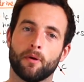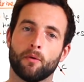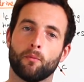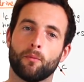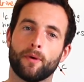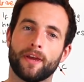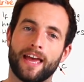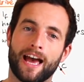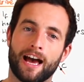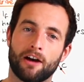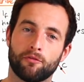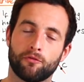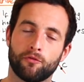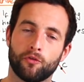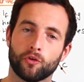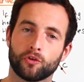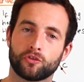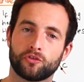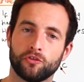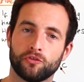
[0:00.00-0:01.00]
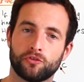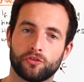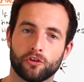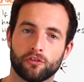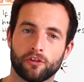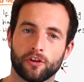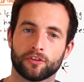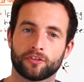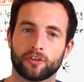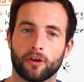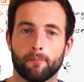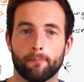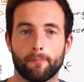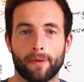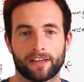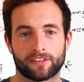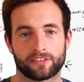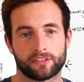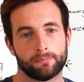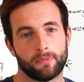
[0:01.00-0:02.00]
we have 4 tutorials on
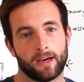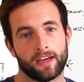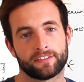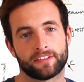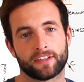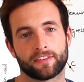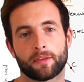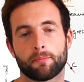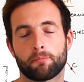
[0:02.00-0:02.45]
maximizing